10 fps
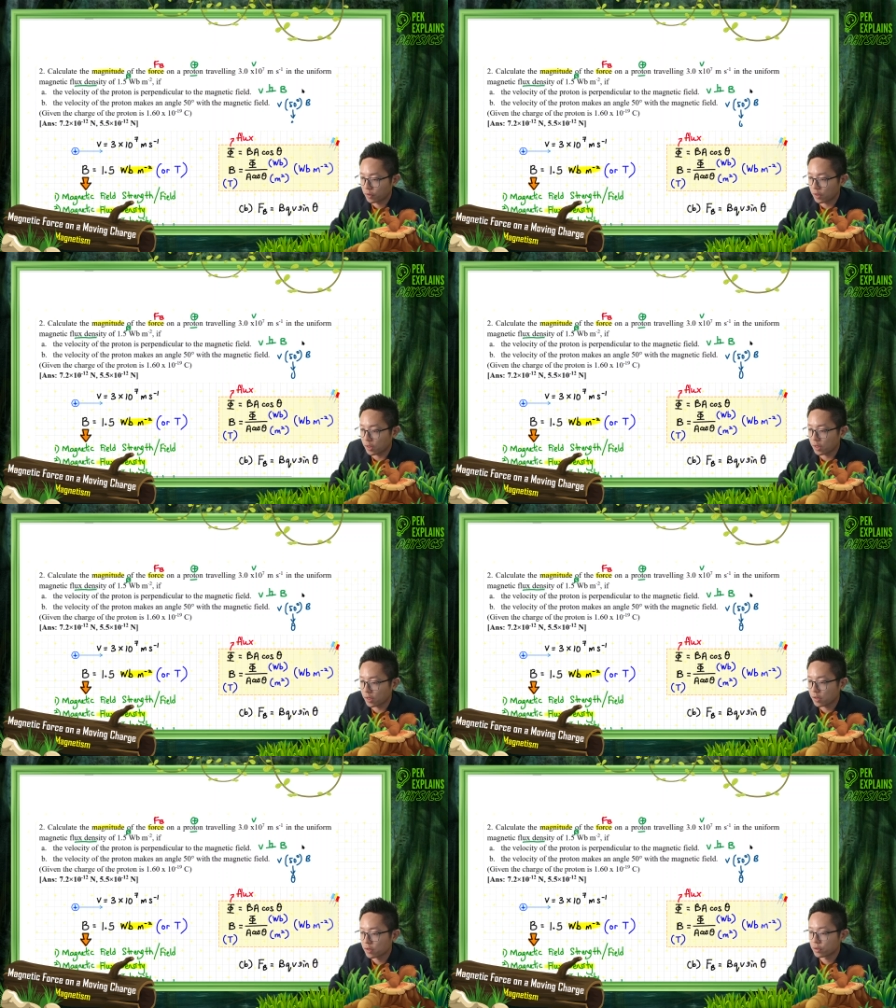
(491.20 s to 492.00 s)

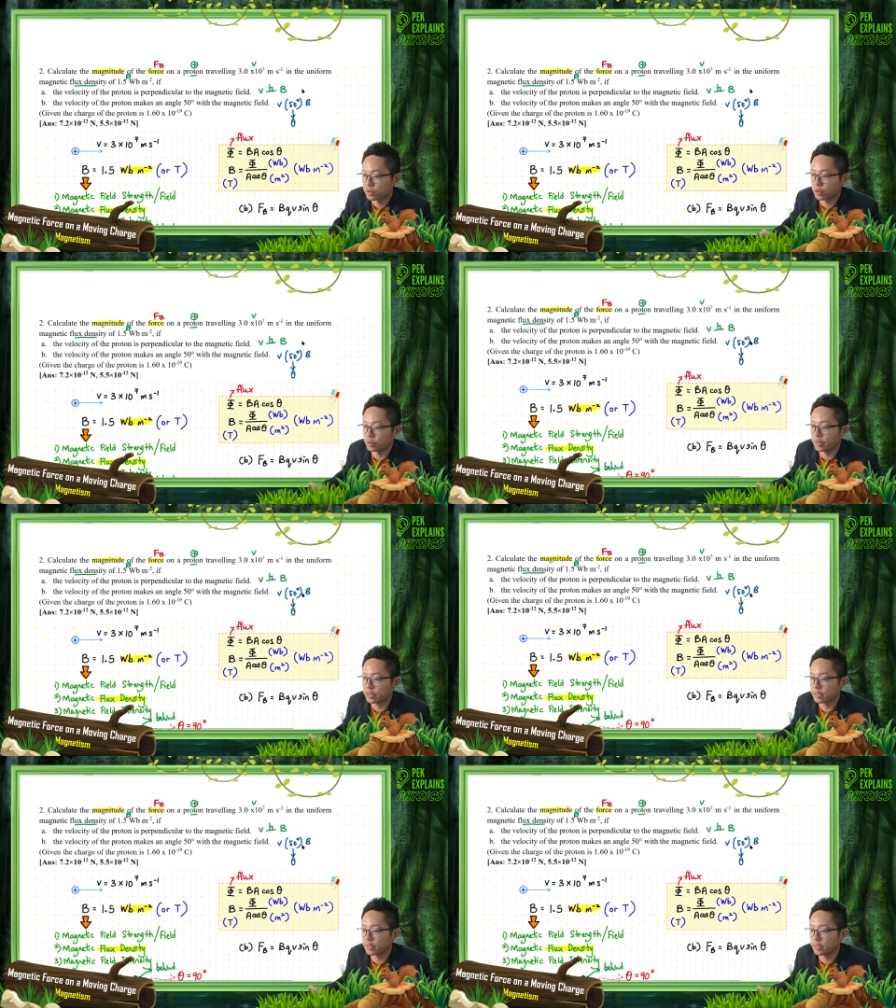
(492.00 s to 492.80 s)
Okay, so
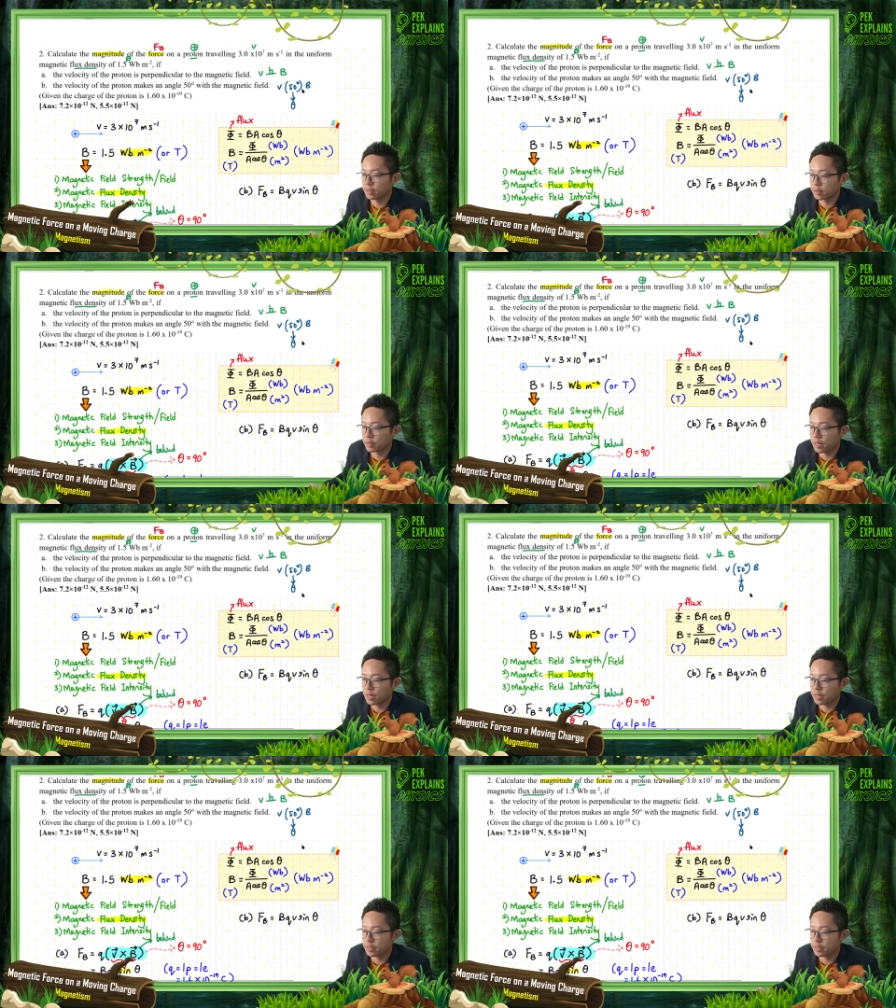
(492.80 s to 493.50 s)
that's angle theta.